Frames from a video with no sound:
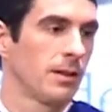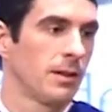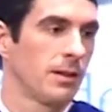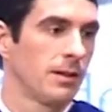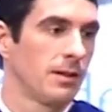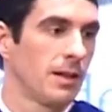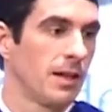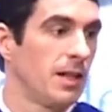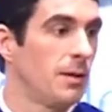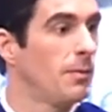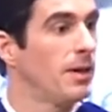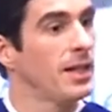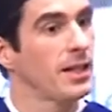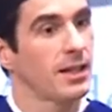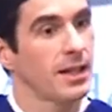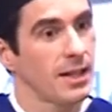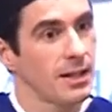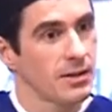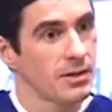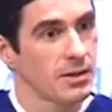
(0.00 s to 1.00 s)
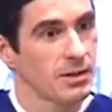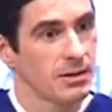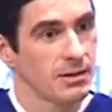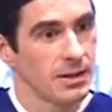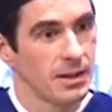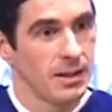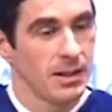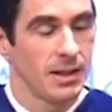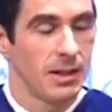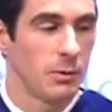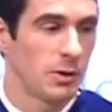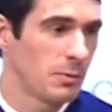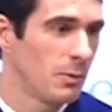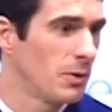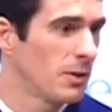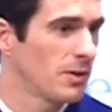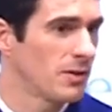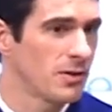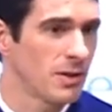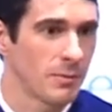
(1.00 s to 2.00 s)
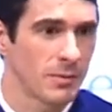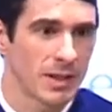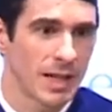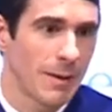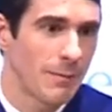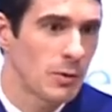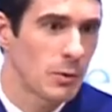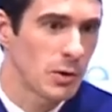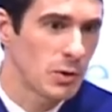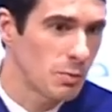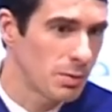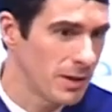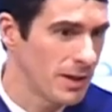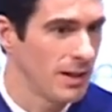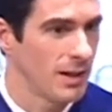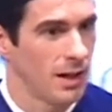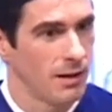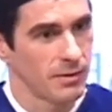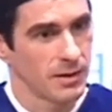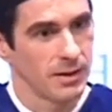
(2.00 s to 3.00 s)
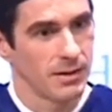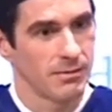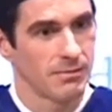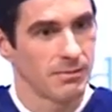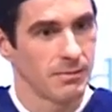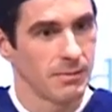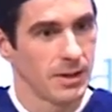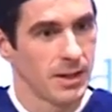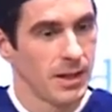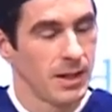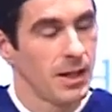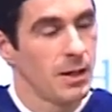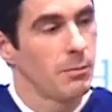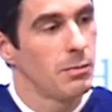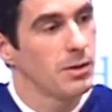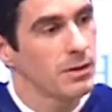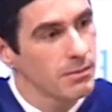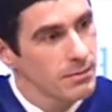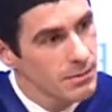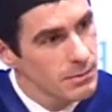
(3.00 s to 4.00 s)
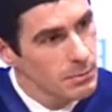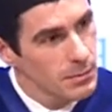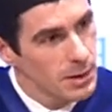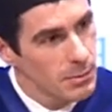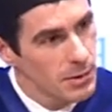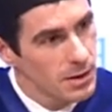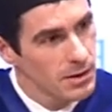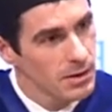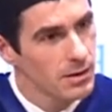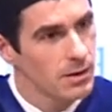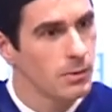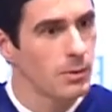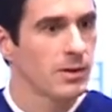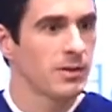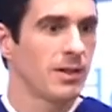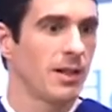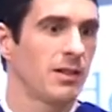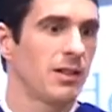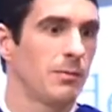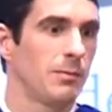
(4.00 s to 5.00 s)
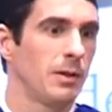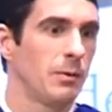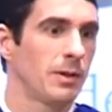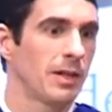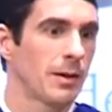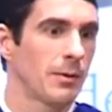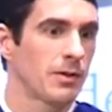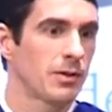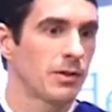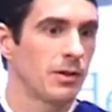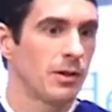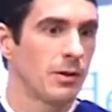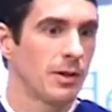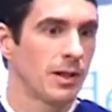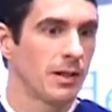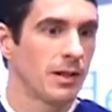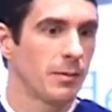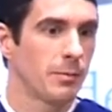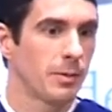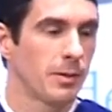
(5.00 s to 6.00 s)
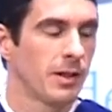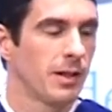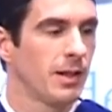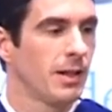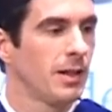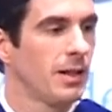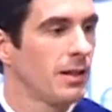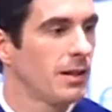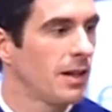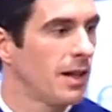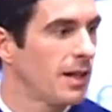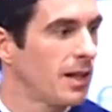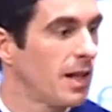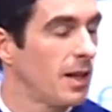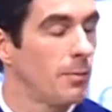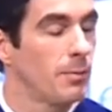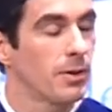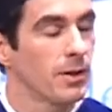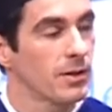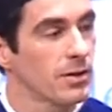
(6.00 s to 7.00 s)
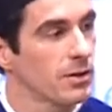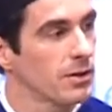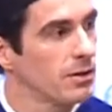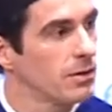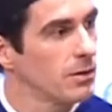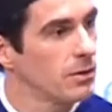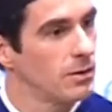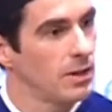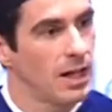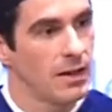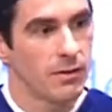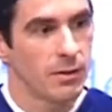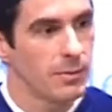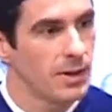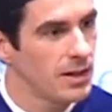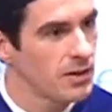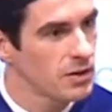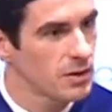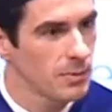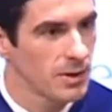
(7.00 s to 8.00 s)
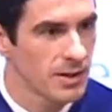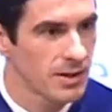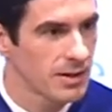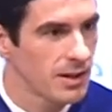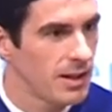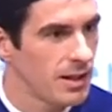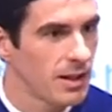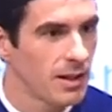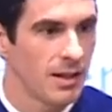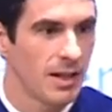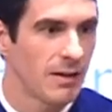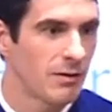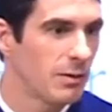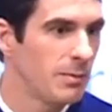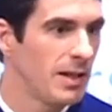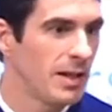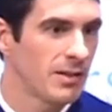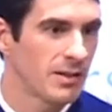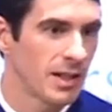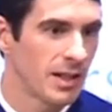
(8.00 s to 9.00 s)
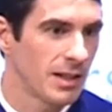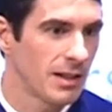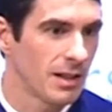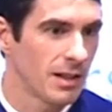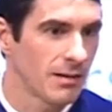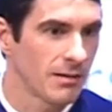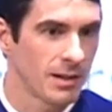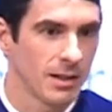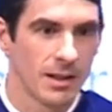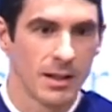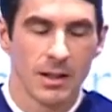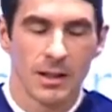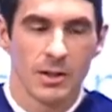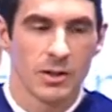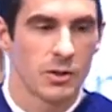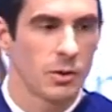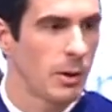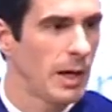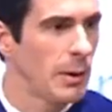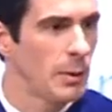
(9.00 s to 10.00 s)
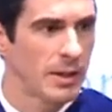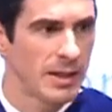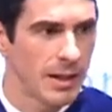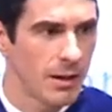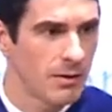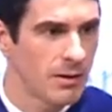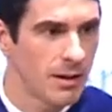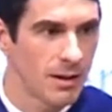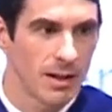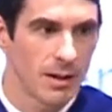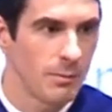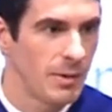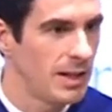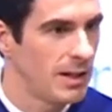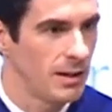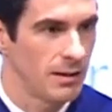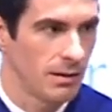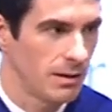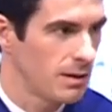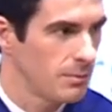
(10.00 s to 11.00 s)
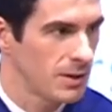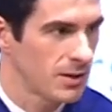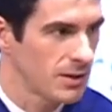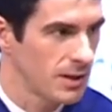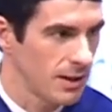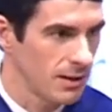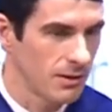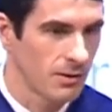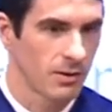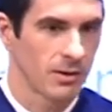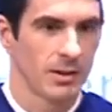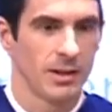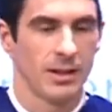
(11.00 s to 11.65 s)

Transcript: And in my case, it was more than sometimes, it was pretty often. But my mother always said to me when I was growing up that a person who never makes a mistake never makes anything. So I went out there and made a ton of mistakes.